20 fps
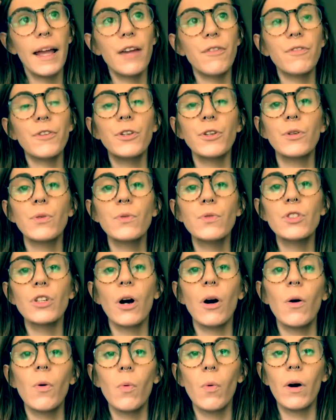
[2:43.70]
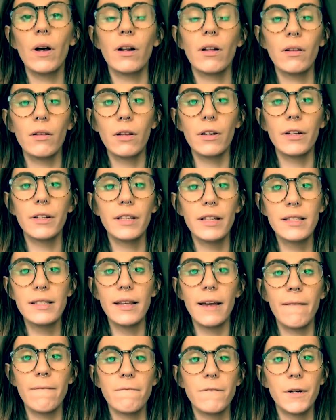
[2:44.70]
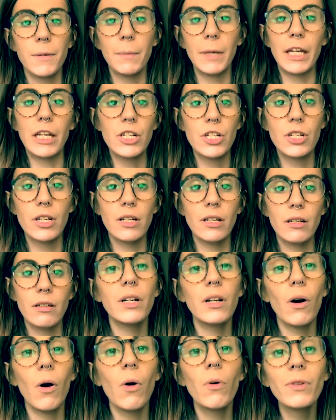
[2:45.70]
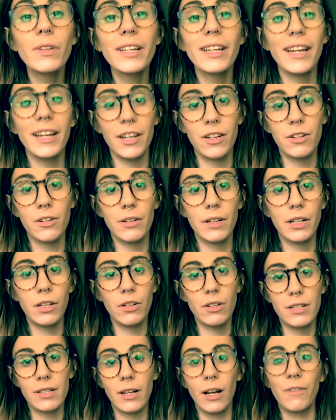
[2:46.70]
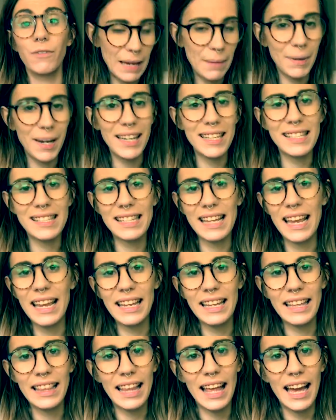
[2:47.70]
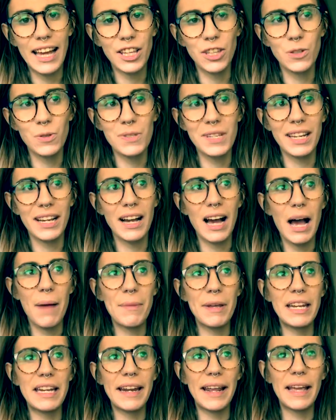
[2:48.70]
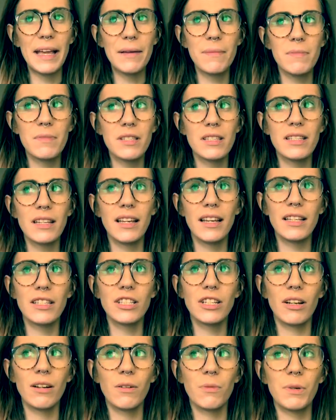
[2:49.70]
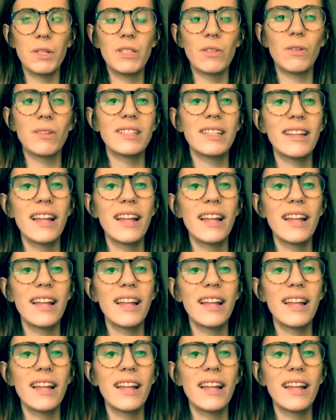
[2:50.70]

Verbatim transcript: If you don't want to learn this information, only hindering yourself. Am I saying that using common names is going to result